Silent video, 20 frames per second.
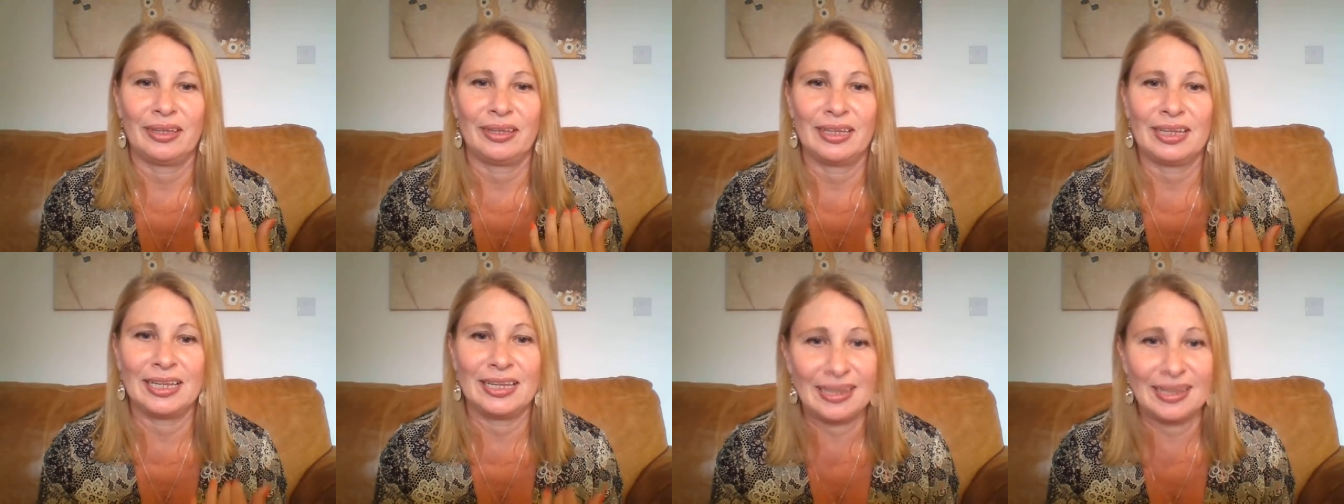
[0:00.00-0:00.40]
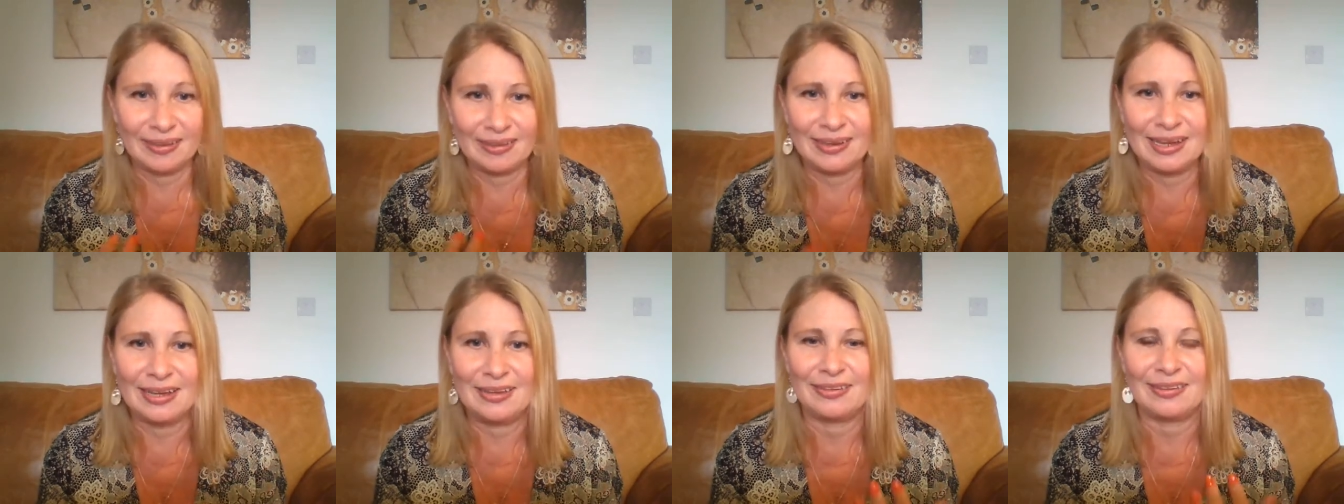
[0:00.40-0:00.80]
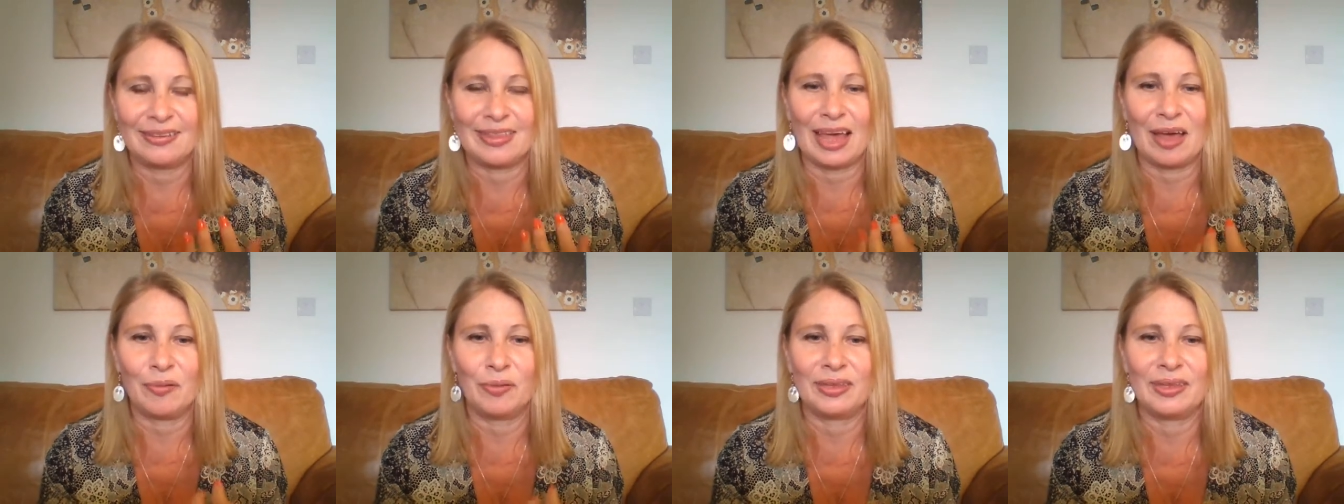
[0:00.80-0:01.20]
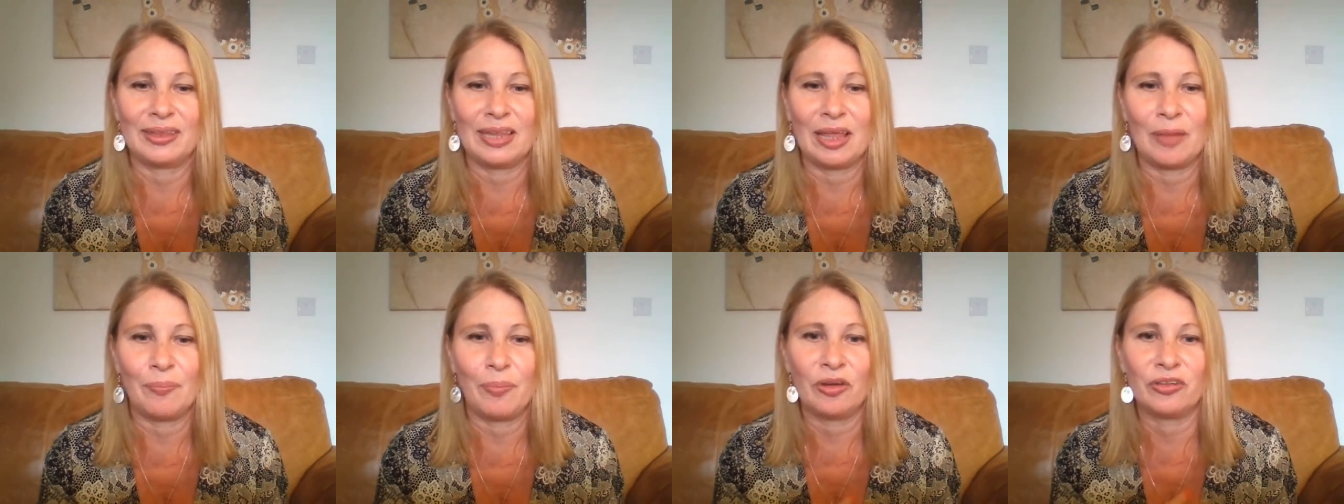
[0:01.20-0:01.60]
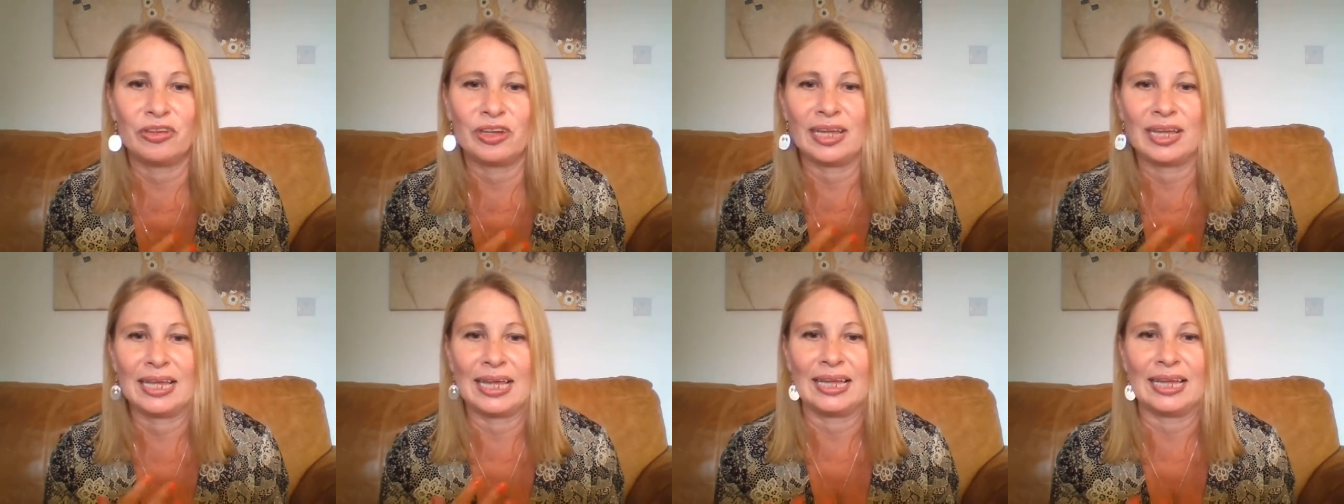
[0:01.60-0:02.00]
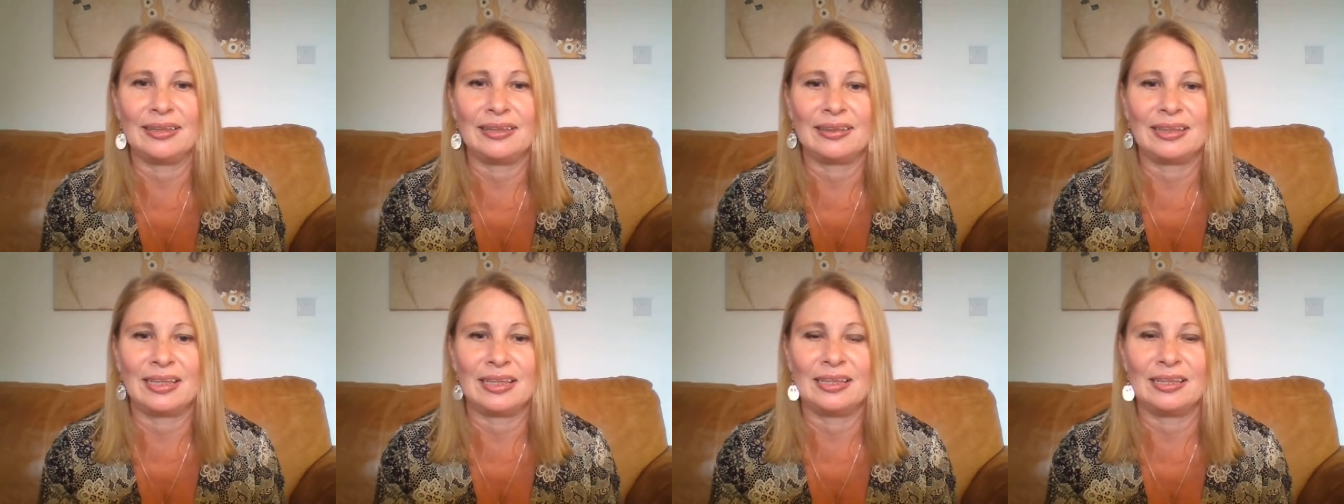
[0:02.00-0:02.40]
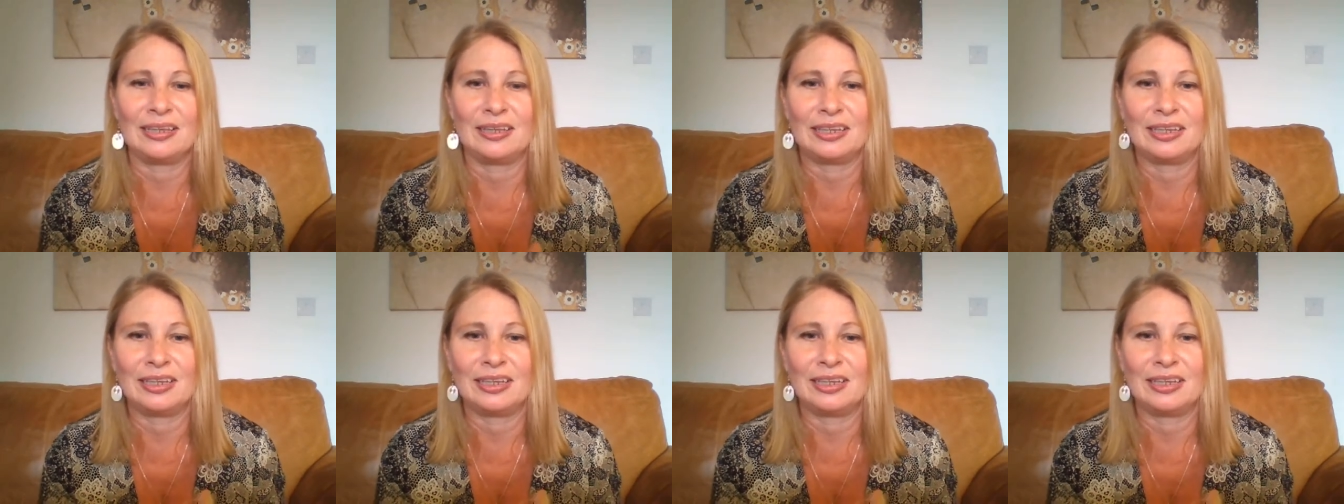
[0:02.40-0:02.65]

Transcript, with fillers: listening to that within their body and their